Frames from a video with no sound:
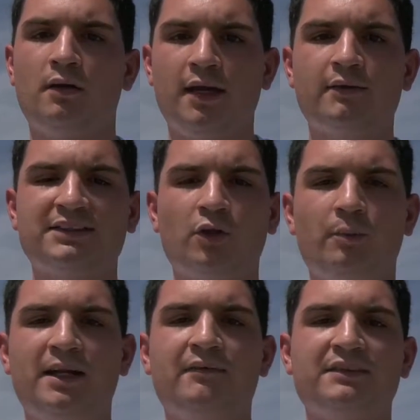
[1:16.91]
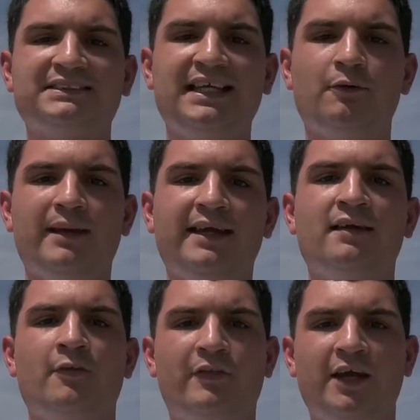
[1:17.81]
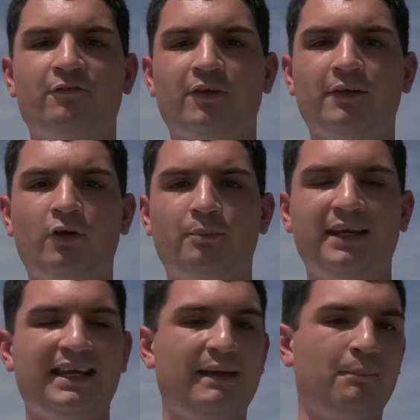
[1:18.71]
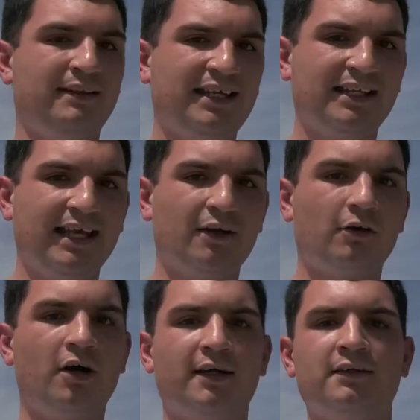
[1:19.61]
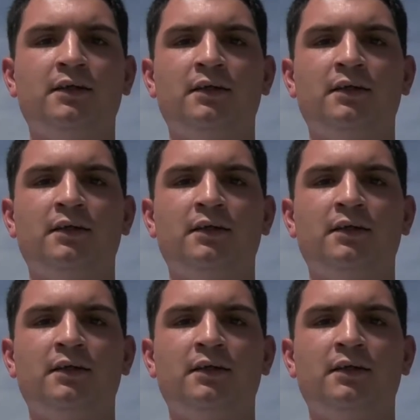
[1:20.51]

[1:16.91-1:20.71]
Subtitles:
It was a little bit of a stalemate there for a little bit, but then later on,